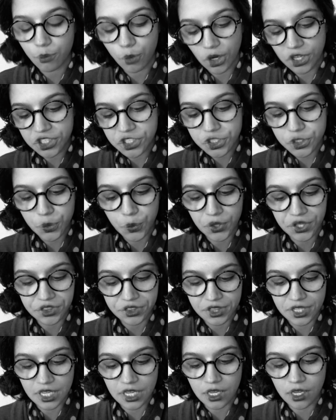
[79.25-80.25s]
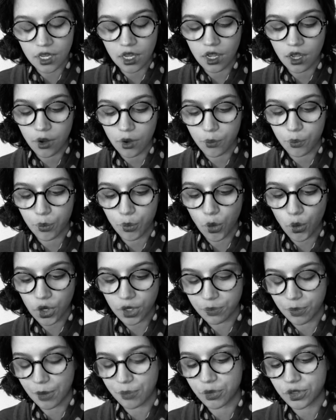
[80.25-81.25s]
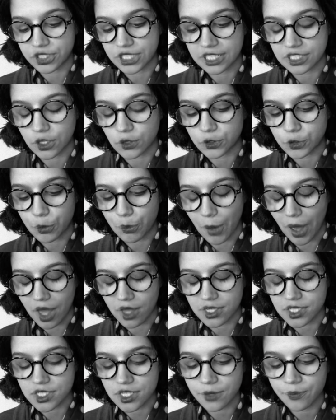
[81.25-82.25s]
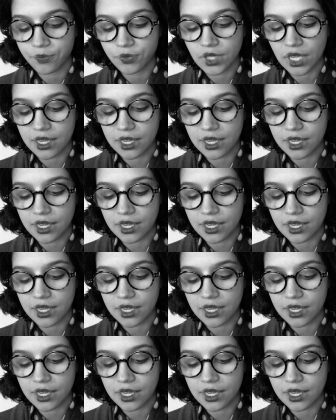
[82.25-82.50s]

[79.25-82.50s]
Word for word: brunch with the board members has also passed.